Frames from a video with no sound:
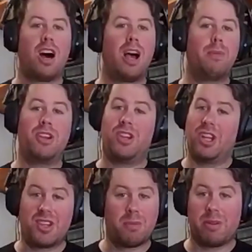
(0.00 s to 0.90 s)
I've been
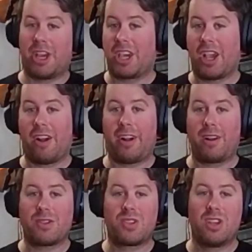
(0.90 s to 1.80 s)
ditching the plate
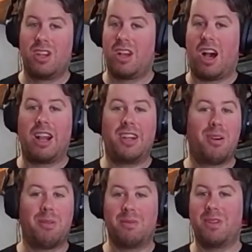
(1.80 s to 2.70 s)
carriers. I
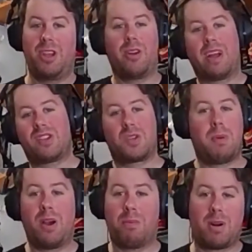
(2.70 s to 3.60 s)
don't, that's just
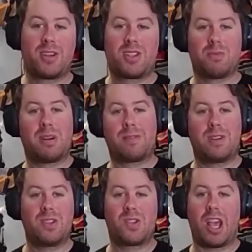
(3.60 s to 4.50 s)
my own personal
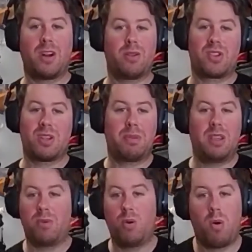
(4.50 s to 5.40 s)
preference. I know there's some
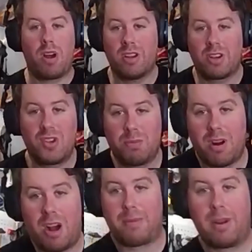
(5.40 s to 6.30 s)
people who want to look super
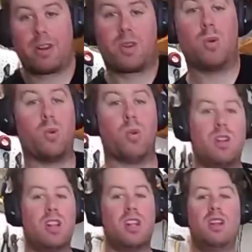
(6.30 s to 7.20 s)
operator cool,
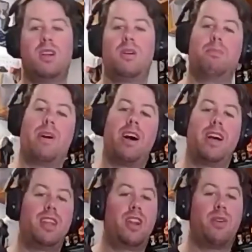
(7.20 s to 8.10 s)

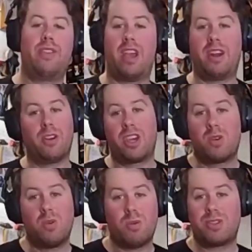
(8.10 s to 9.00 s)
but and looking
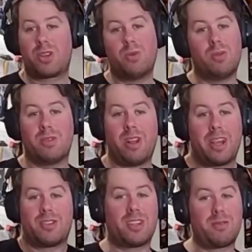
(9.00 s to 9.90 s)
cool is cool. Like
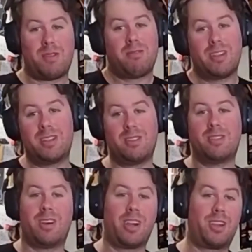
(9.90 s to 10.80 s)
there's nothing wrong with it.
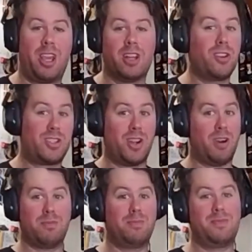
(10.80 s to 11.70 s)
Like, it looks cool.
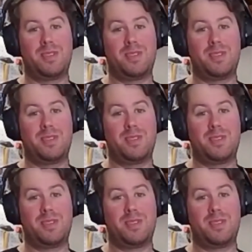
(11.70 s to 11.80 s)
Dope.